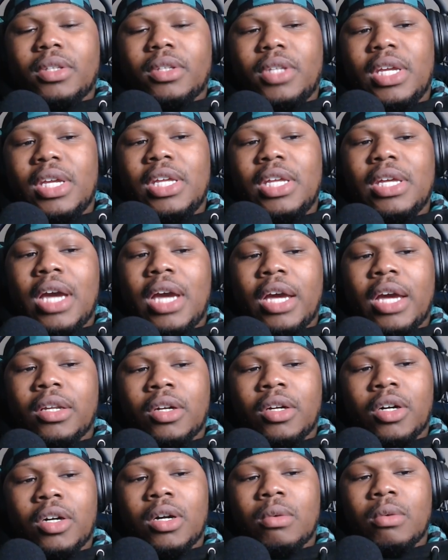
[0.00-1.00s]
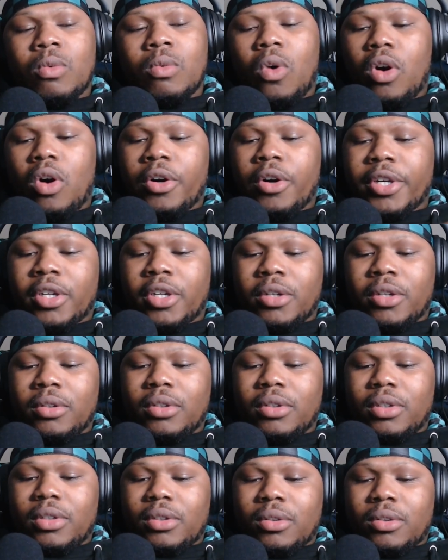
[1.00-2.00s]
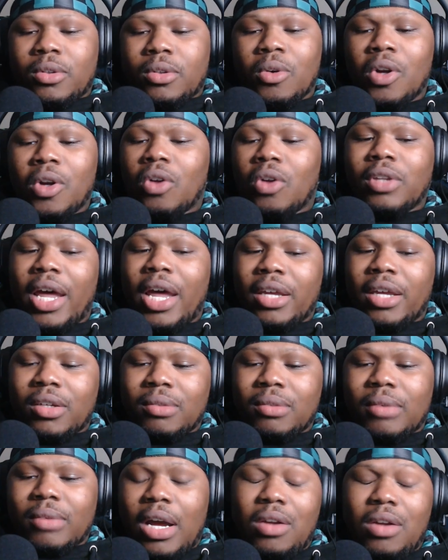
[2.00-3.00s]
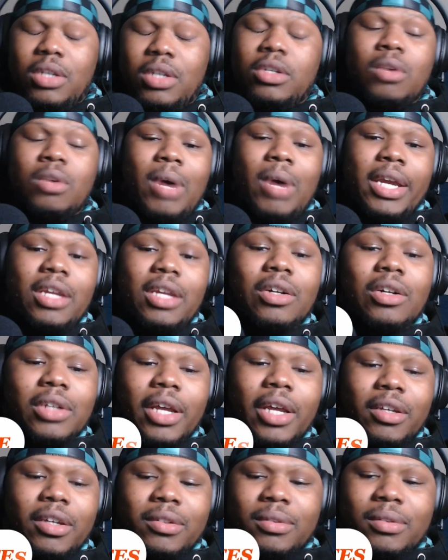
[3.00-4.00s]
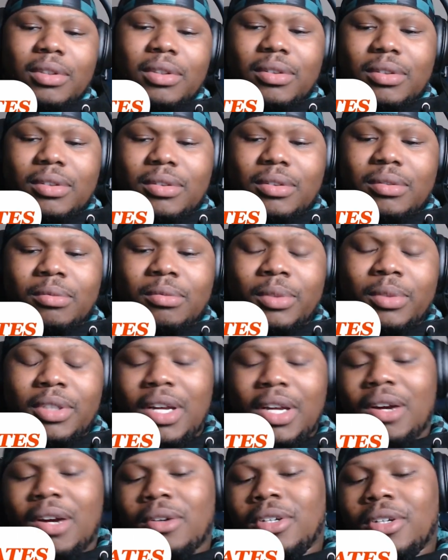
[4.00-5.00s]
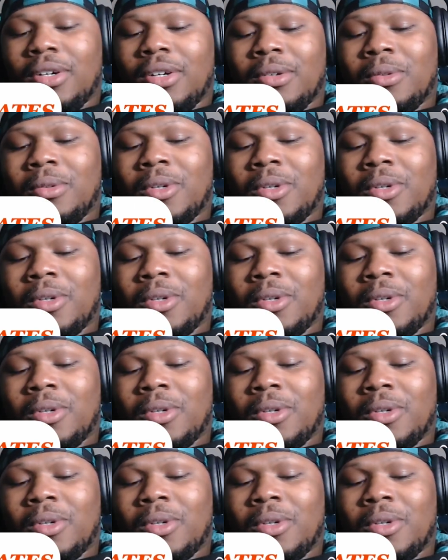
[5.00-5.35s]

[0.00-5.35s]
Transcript: Then he got Wario, who don't like him. I don't even know why he don't like him. But I don't know.